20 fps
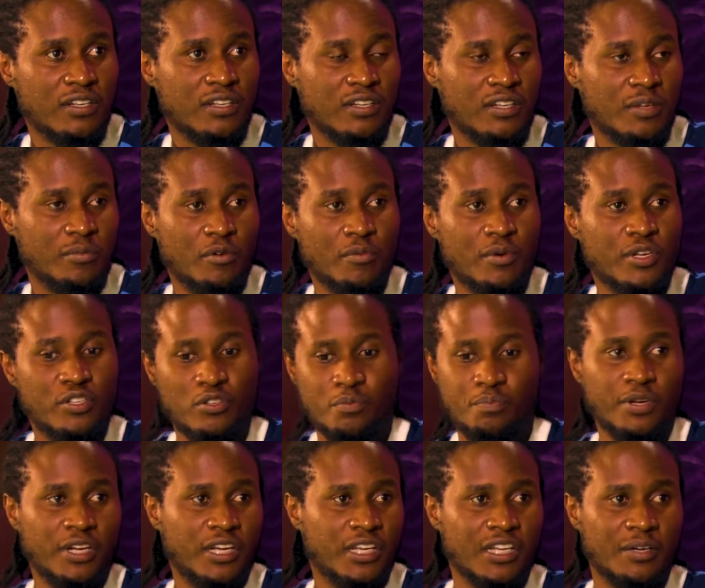The moment you
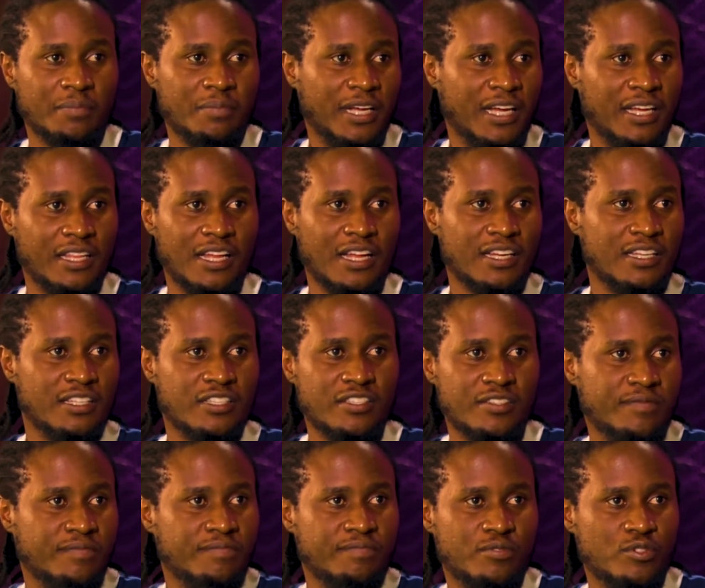pick it up like that,
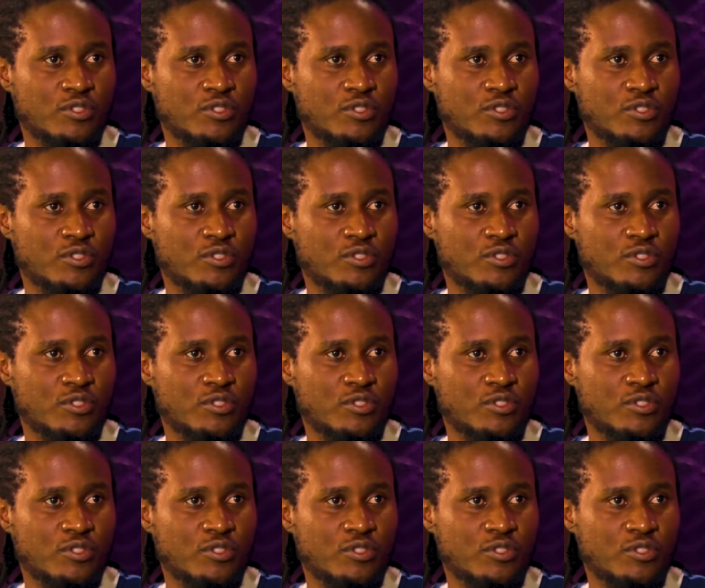it's